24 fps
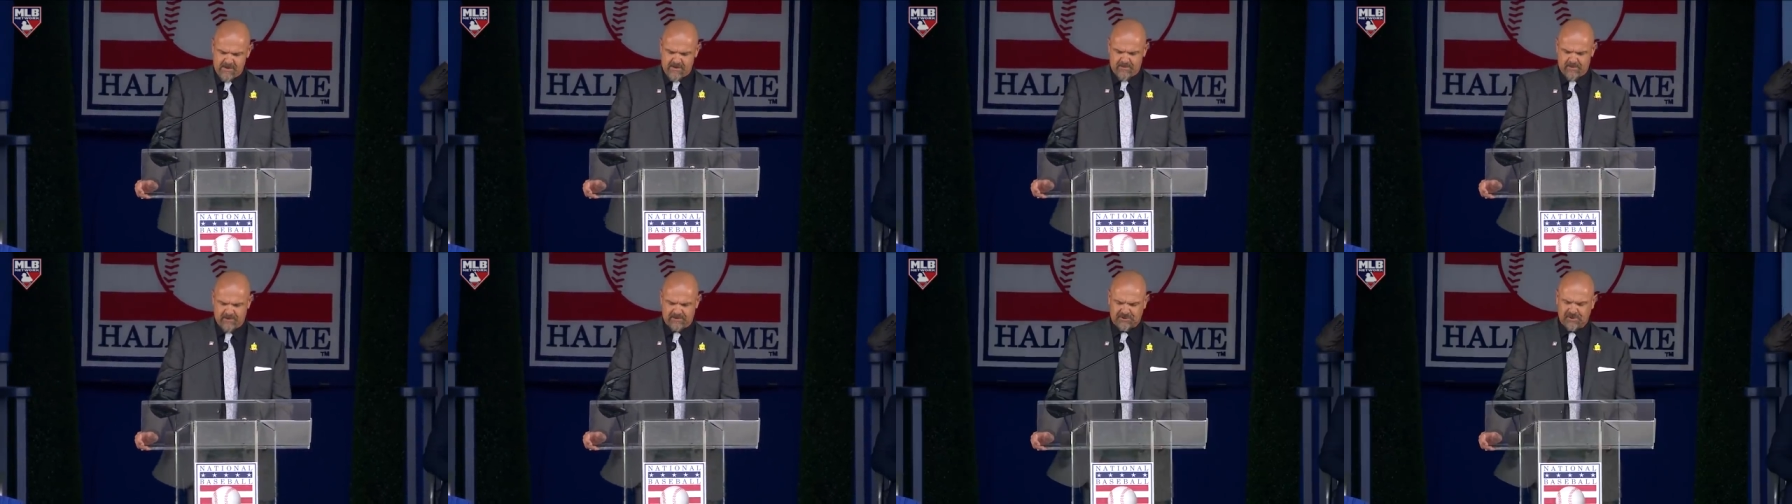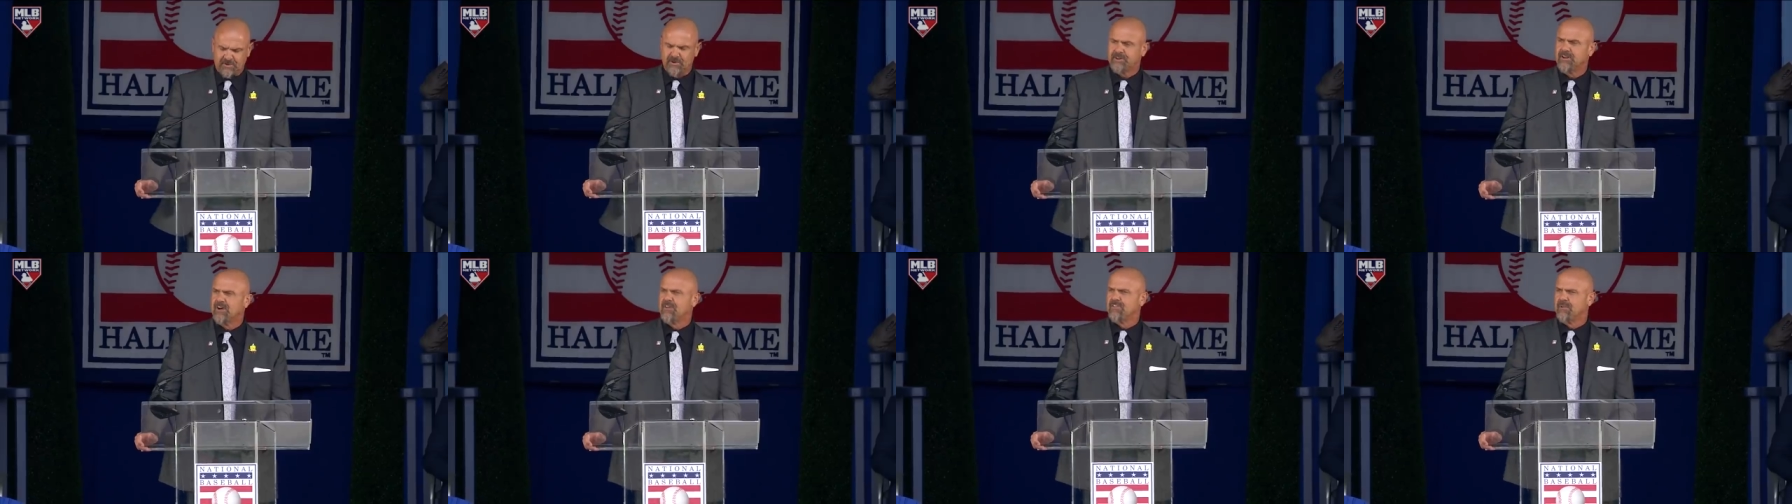Well, it
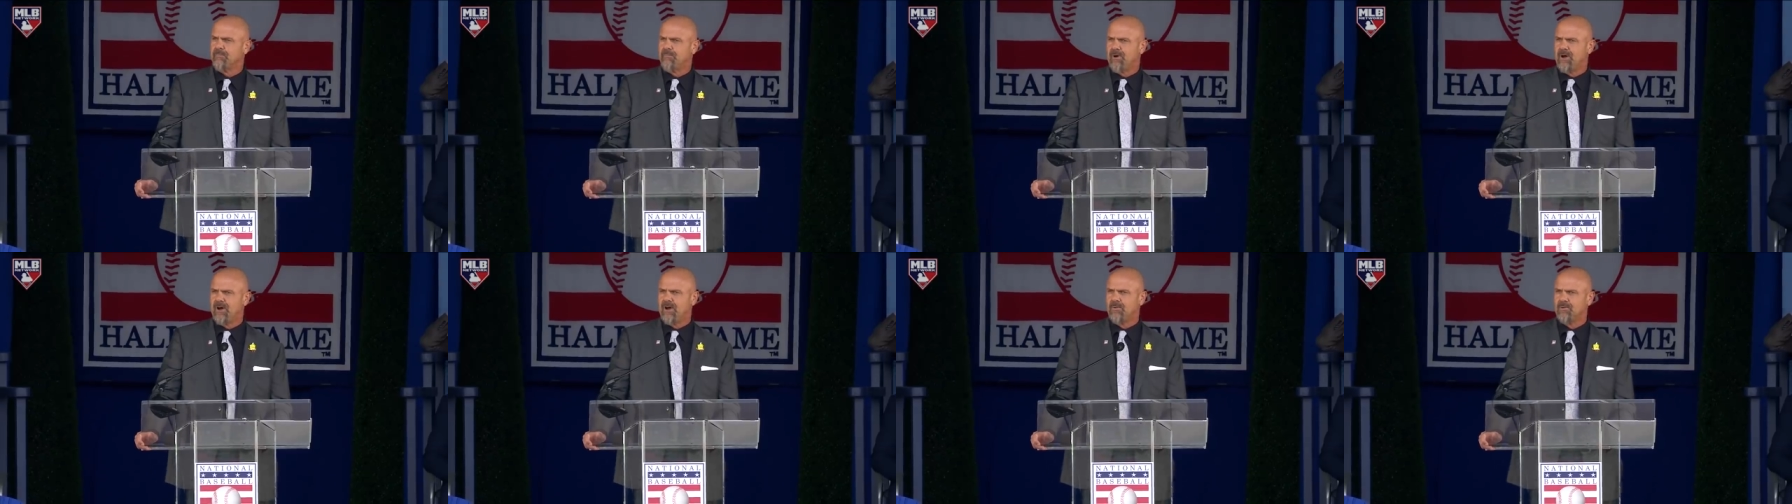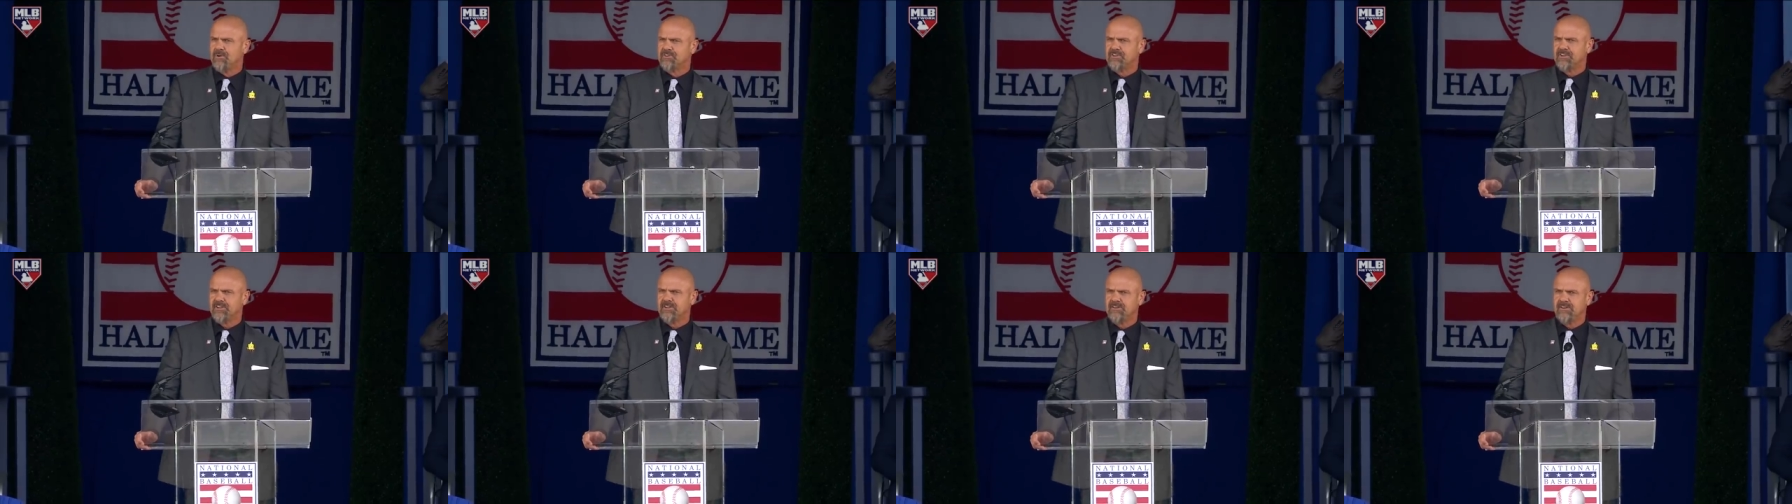turned out the ball
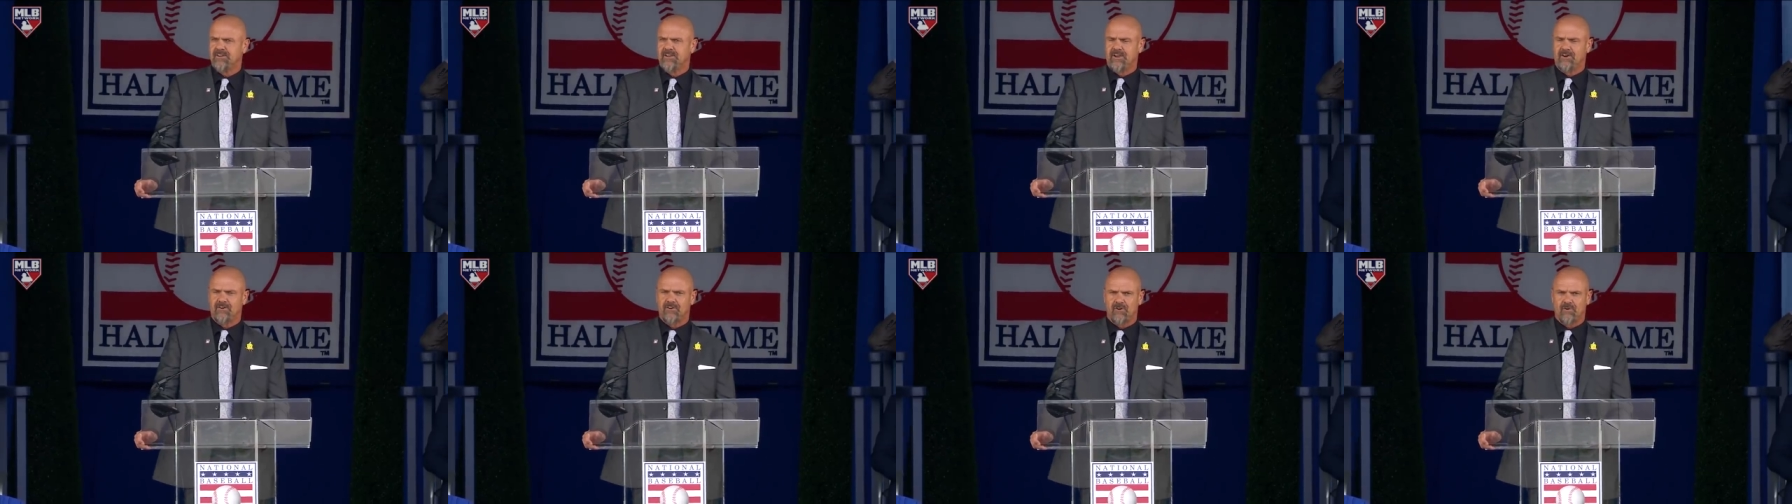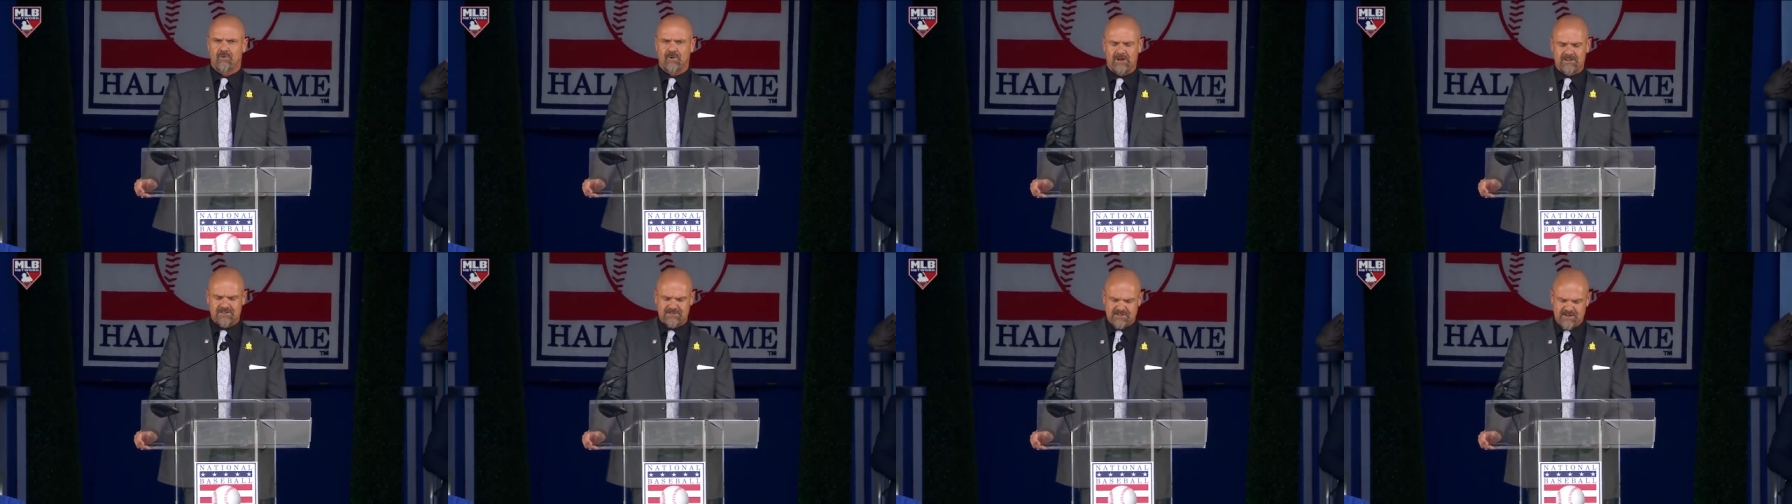was hitting the air to
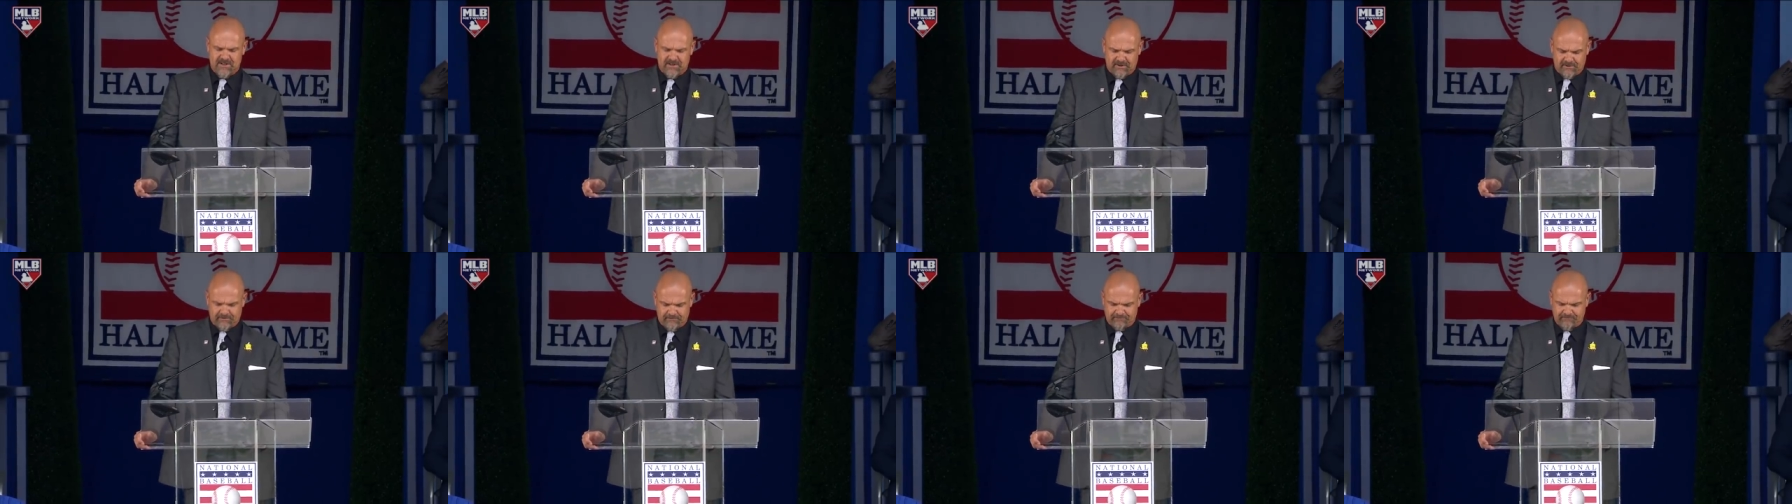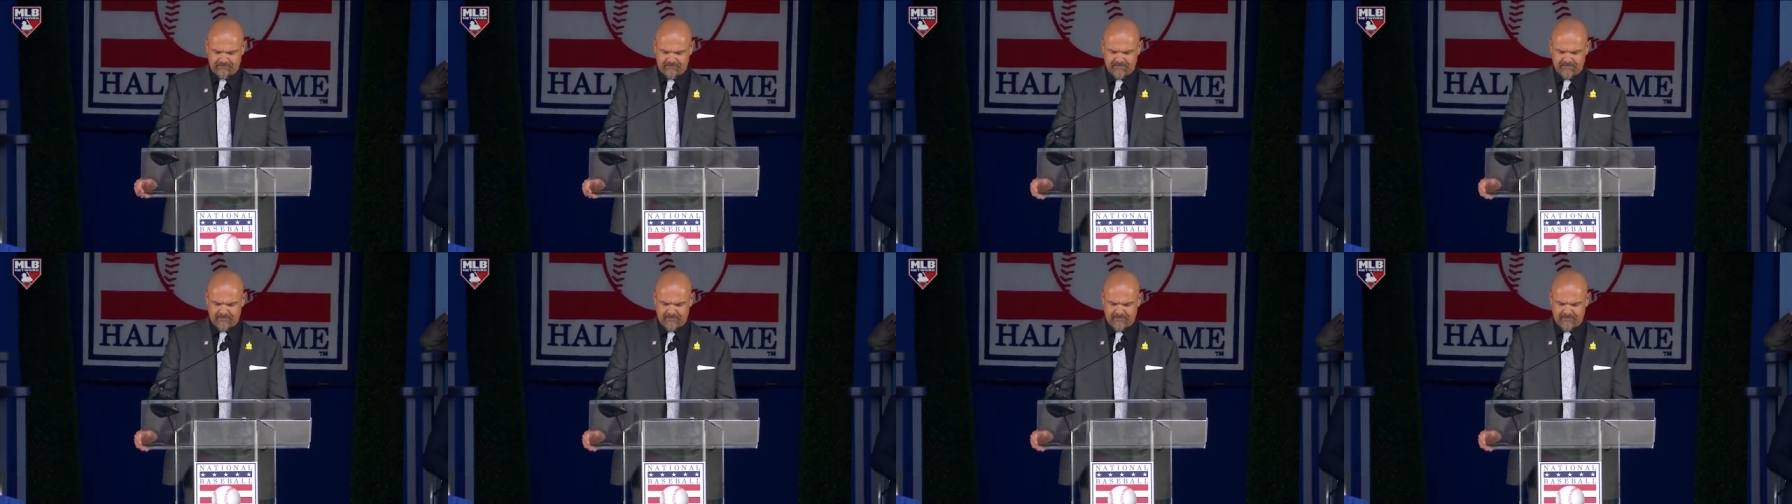right center.